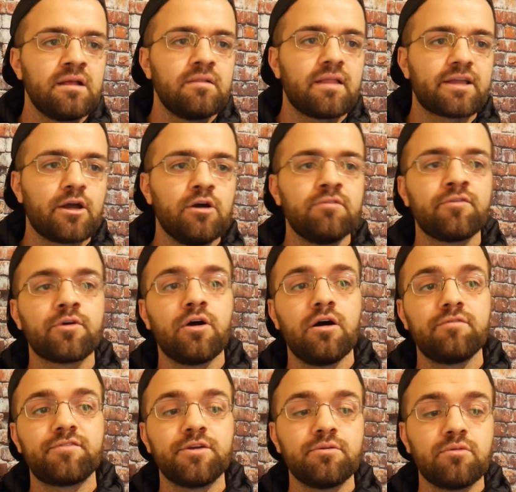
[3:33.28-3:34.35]

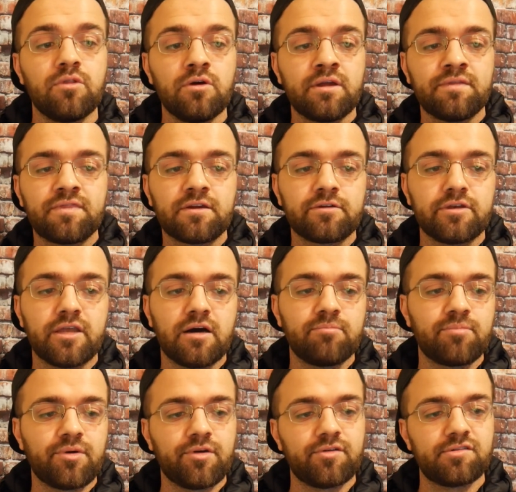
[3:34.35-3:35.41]
overall, if you look at their
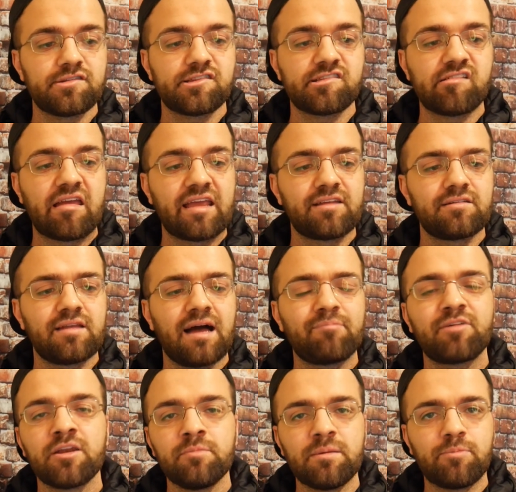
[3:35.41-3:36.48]
numbers, and I'm
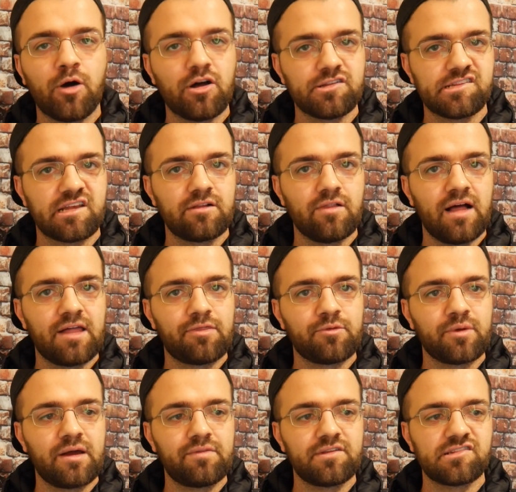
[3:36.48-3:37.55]
going to be pausing a lot
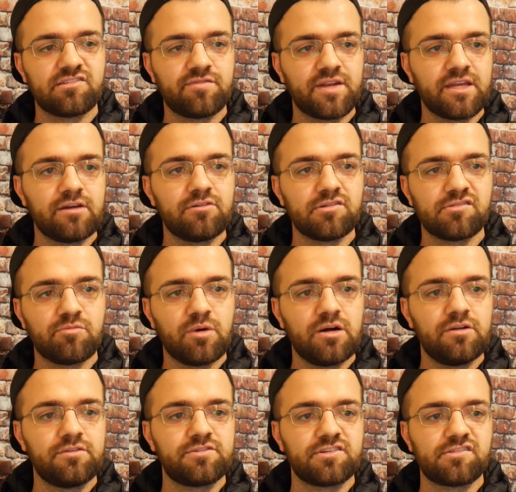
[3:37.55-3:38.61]
throughout this video as
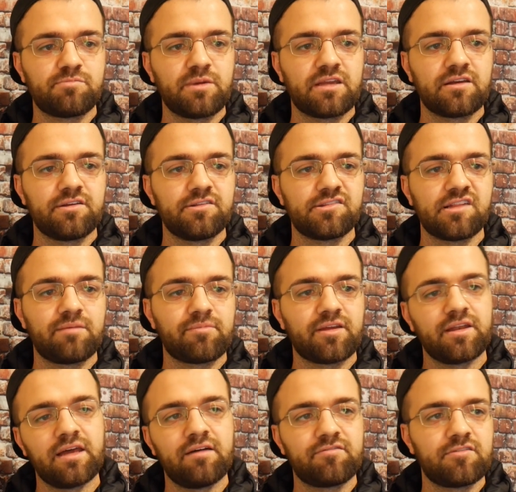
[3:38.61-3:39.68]
well, just because I'm
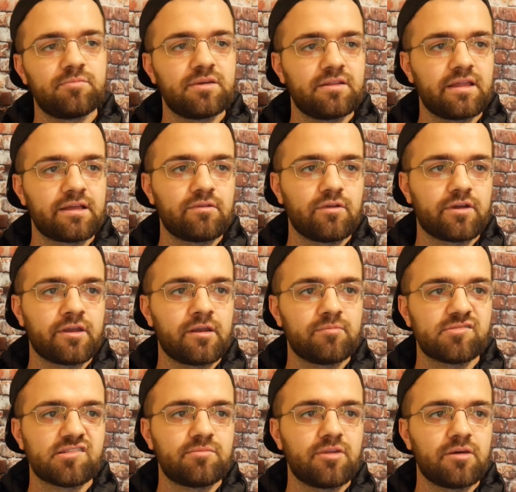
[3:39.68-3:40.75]
going to have to be looking up
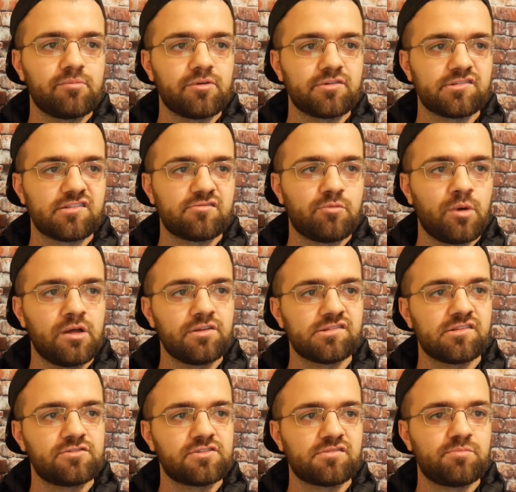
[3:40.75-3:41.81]
some numbers as well,
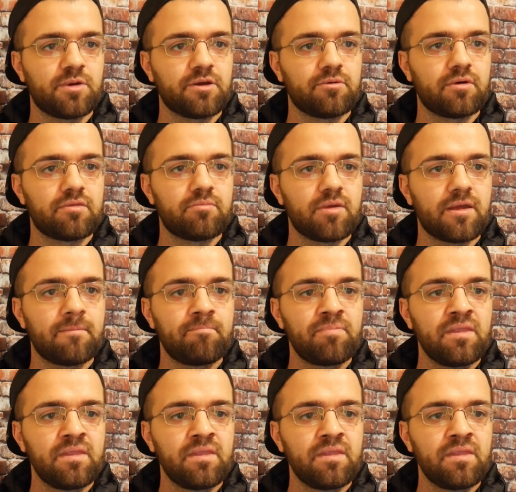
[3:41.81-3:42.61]
so just bear with me.